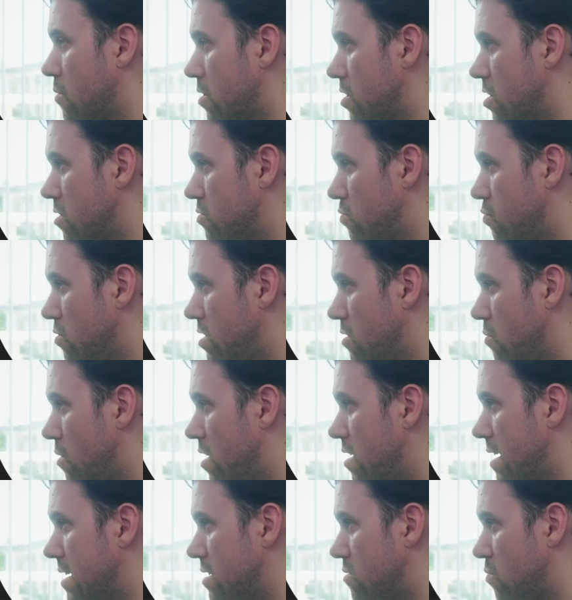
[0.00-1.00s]
and what goes really
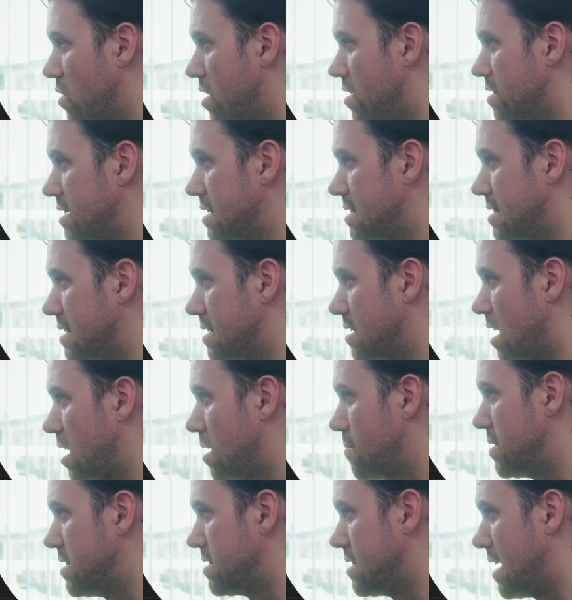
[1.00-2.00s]
well as well is this
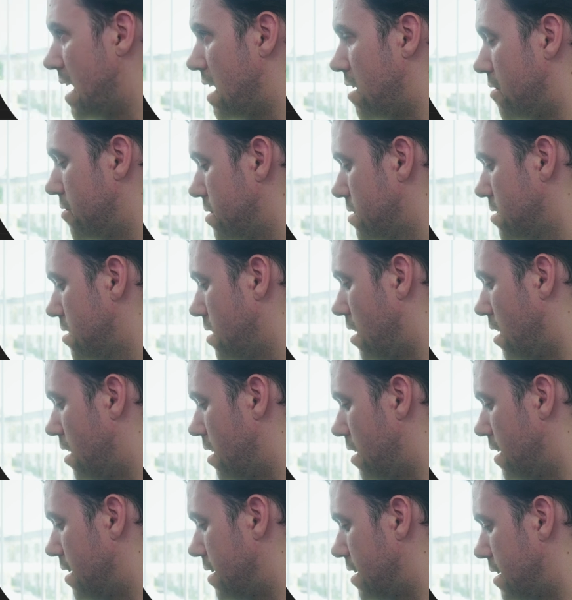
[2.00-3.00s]
up and down
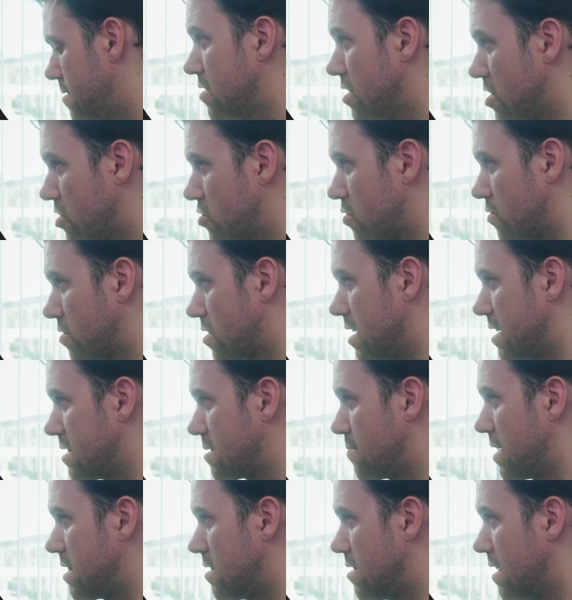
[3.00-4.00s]
on these
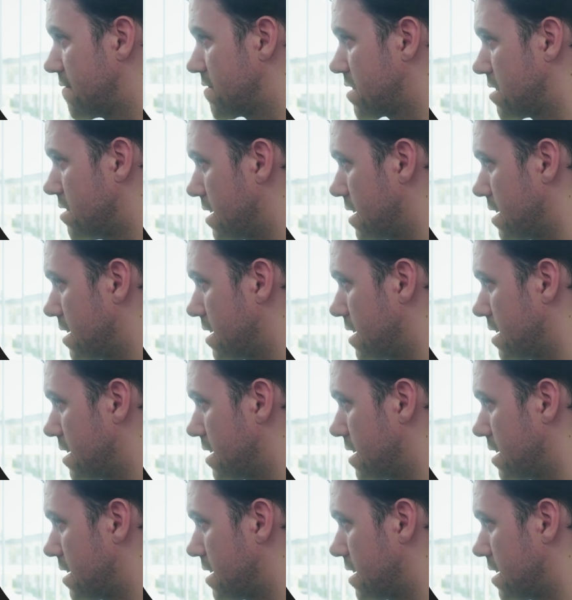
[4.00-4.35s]
shortcuts by the left